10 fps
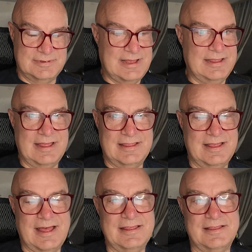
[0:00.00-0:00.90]

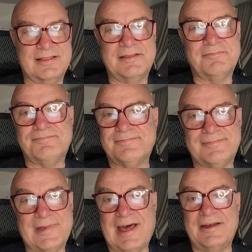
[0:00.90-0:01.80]
I
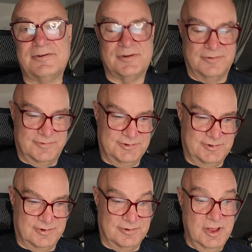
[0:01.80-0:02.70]
don't know for
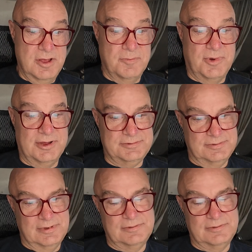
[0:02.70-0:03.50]
sure, but